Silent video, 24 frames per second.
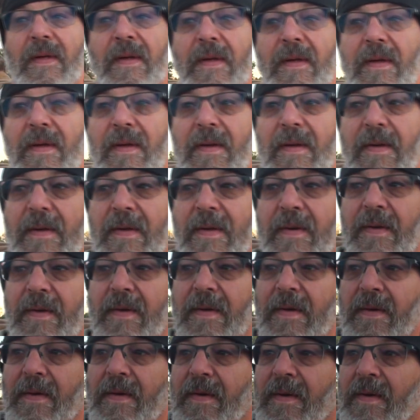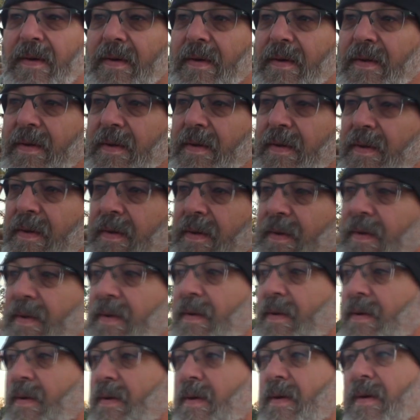harder and harder. Or are you?
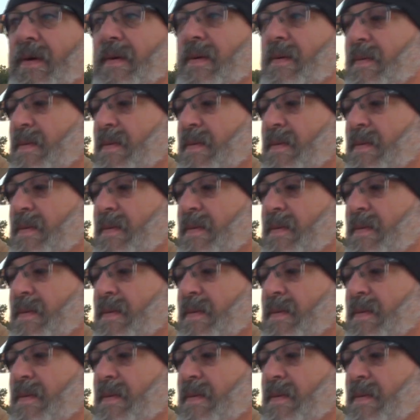No.